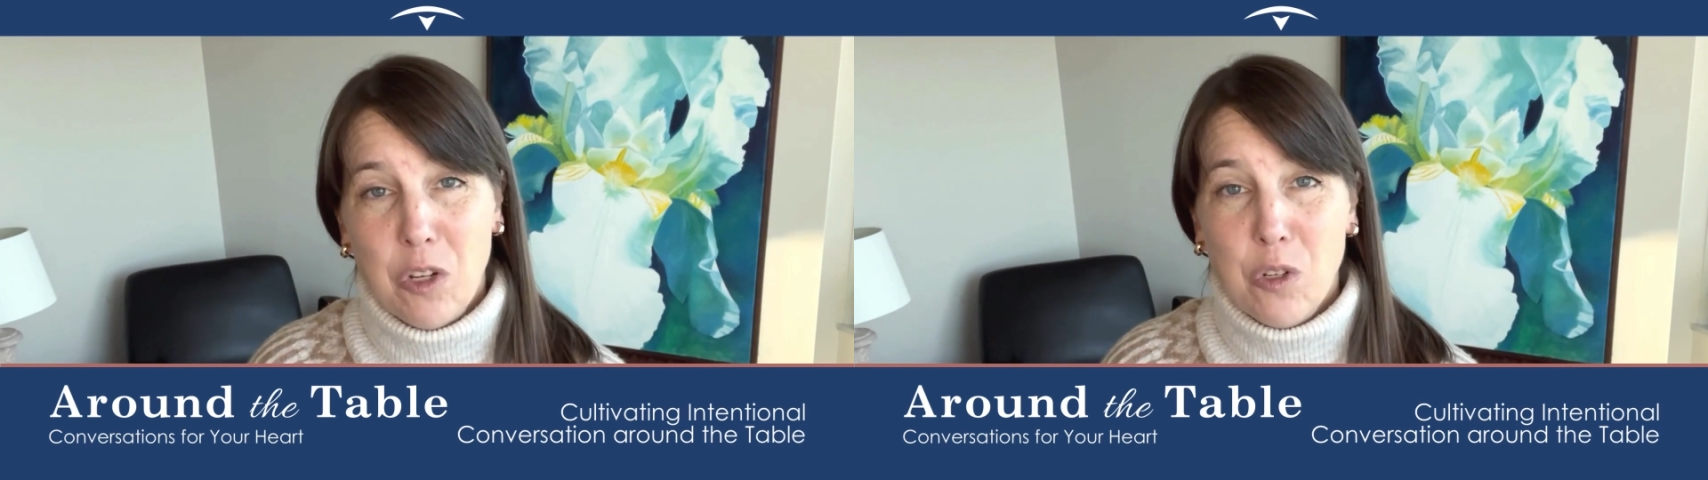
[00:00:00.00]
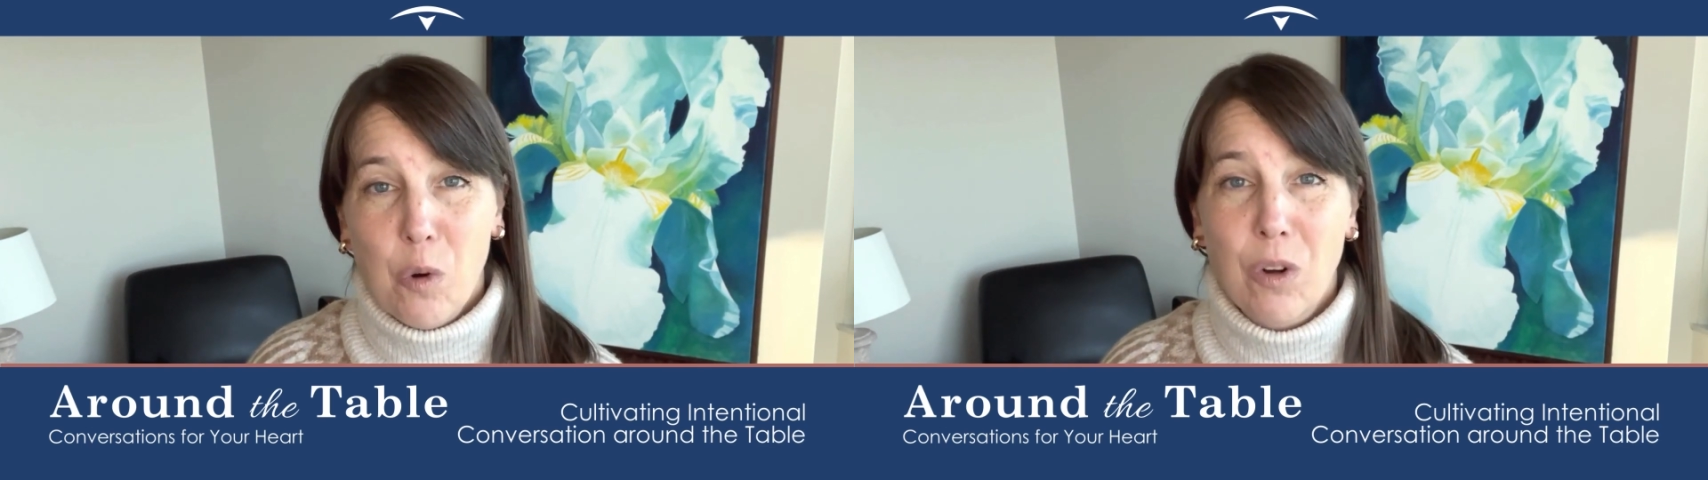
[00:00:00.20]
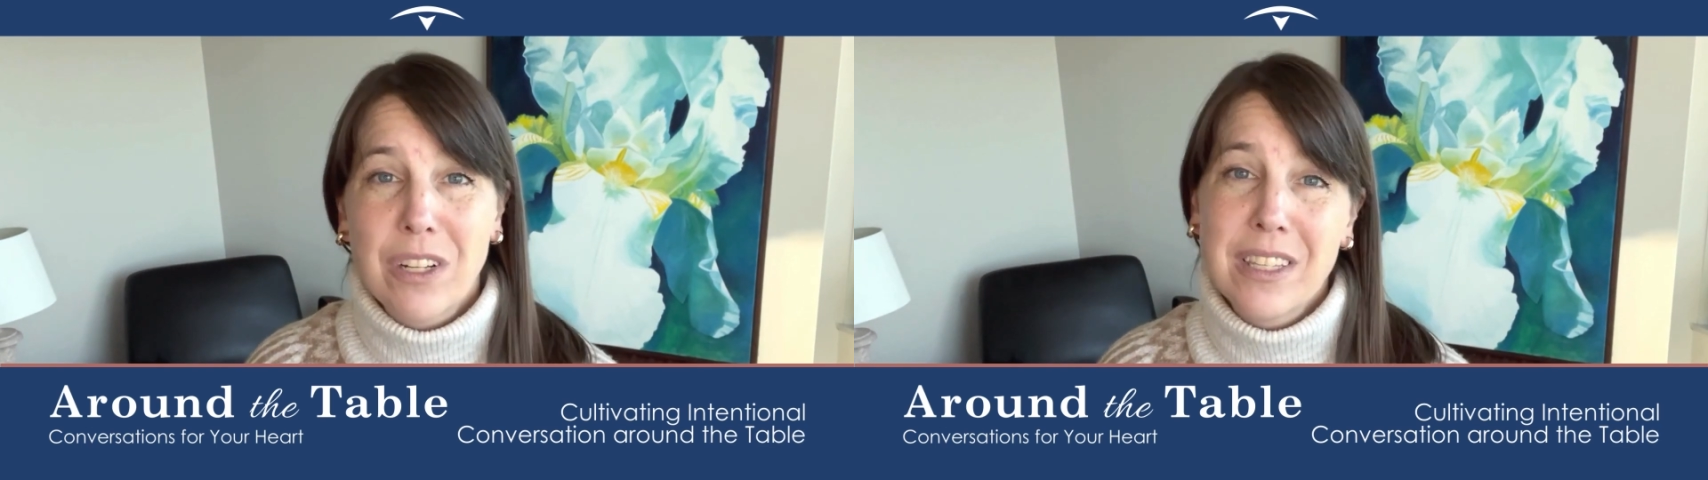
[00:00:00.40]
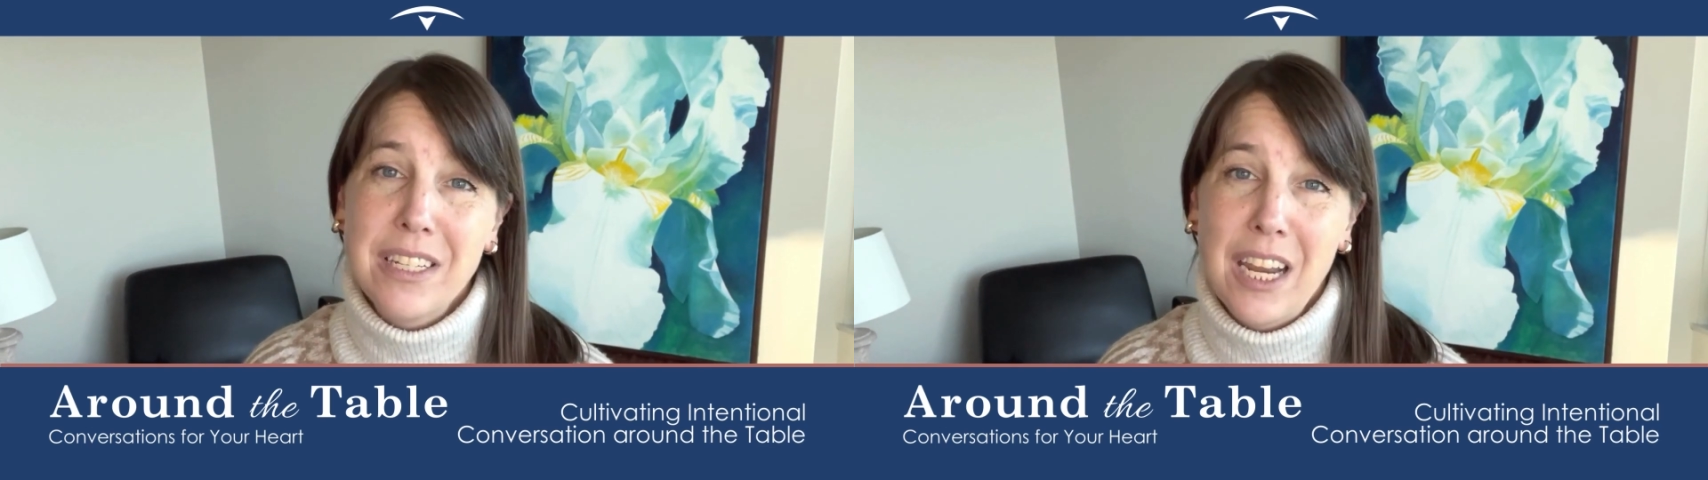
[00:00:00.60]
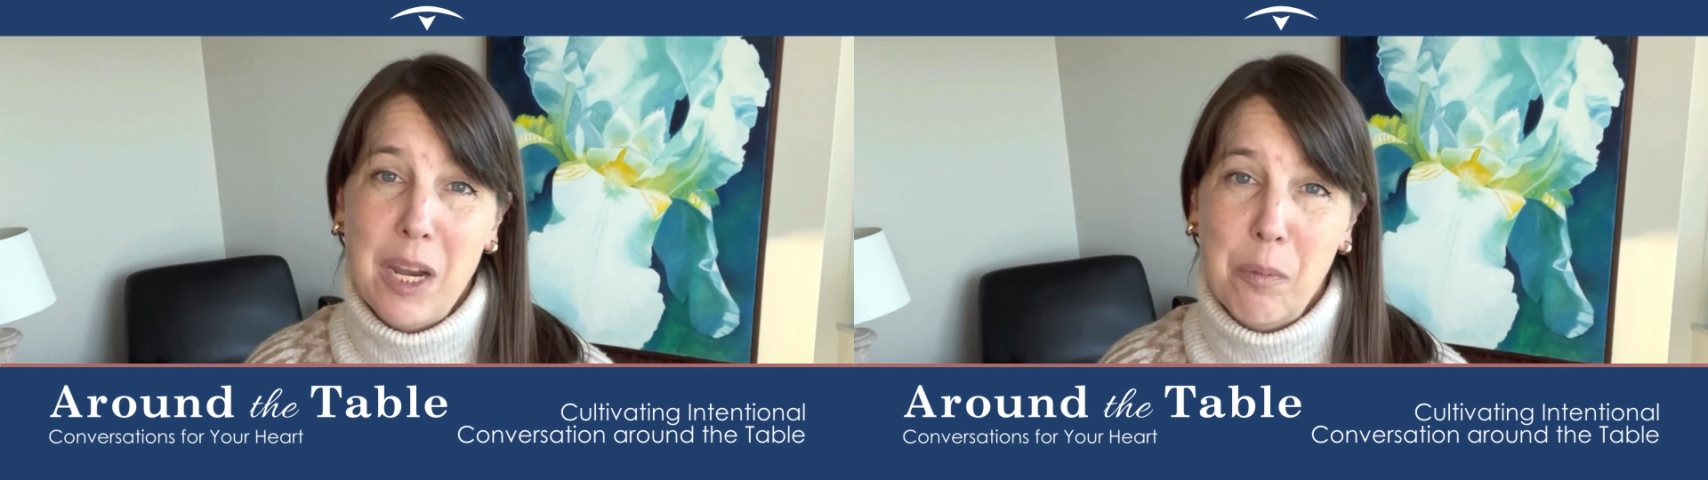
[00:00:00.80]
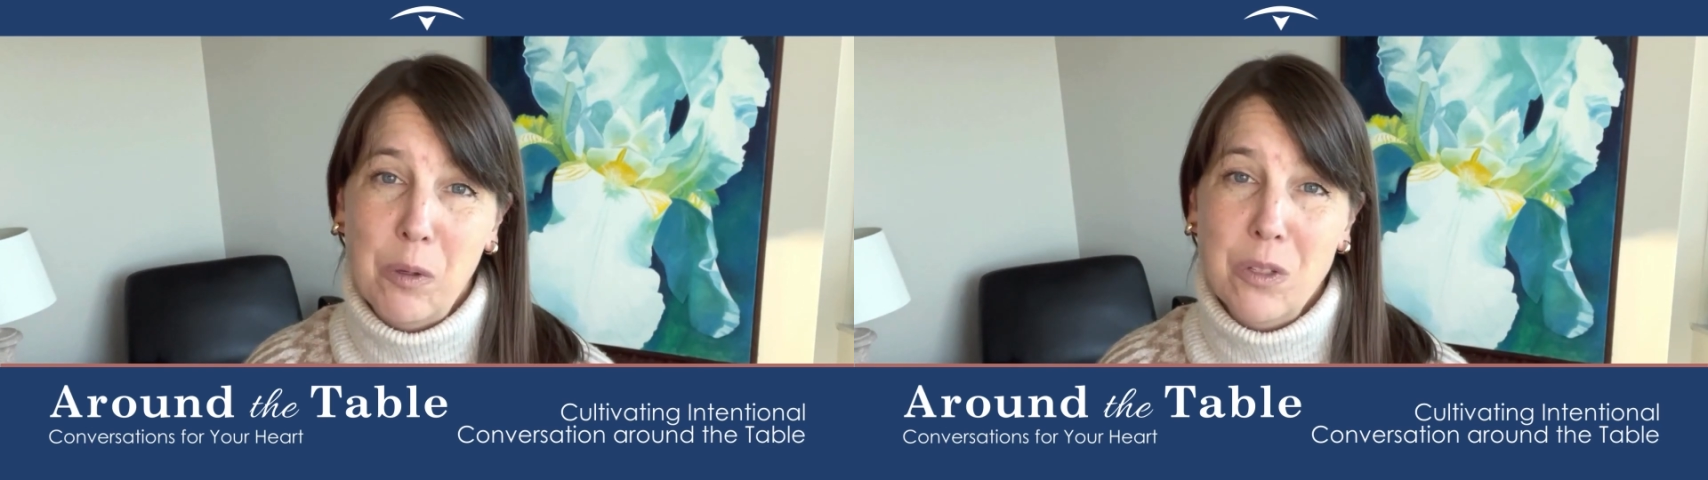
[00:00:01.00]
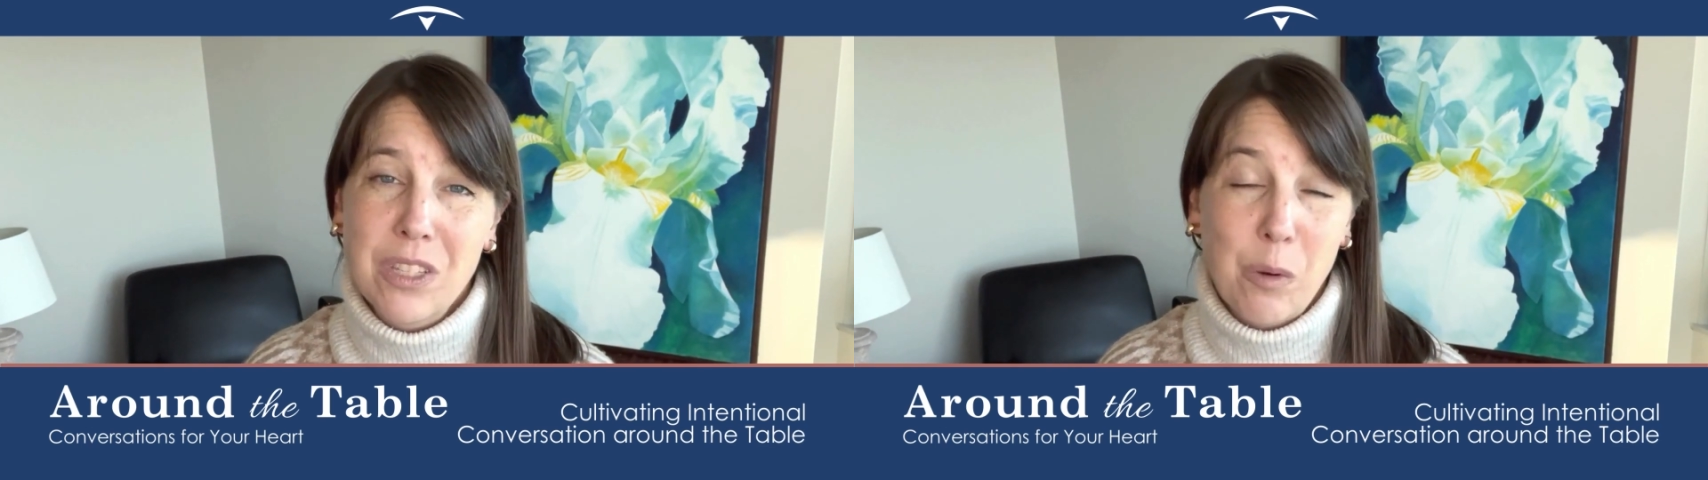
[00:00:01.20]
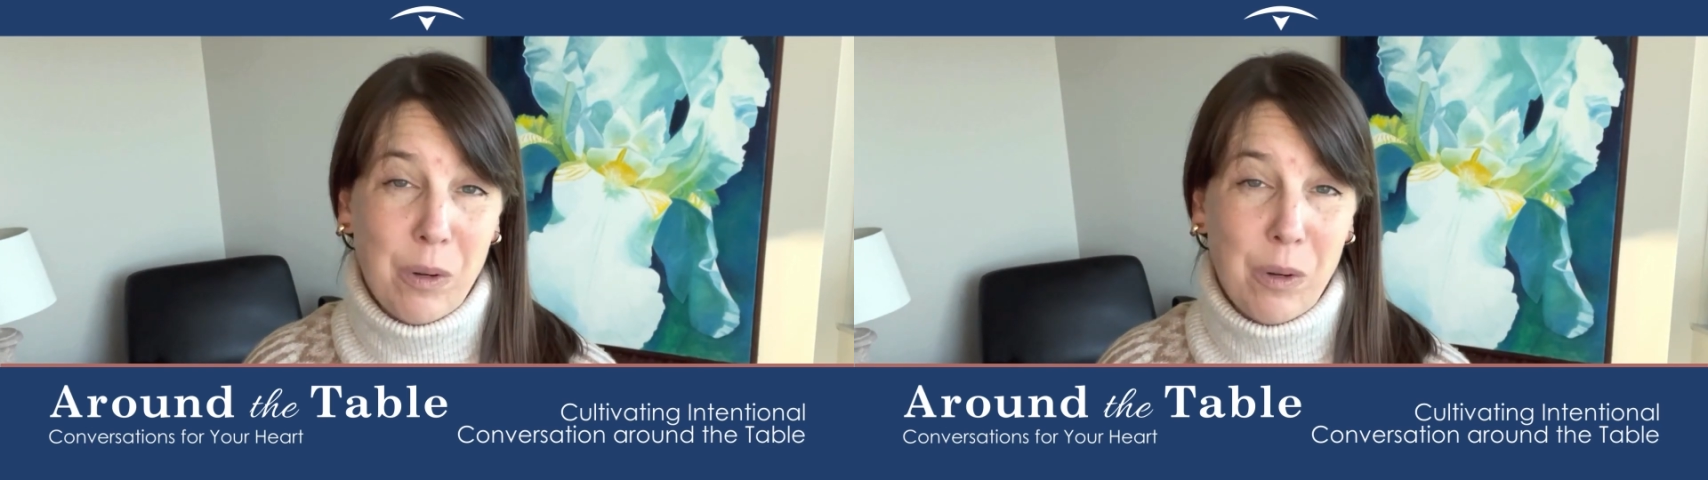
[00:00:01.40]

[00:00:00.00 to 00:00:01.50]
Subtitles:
towards the tables that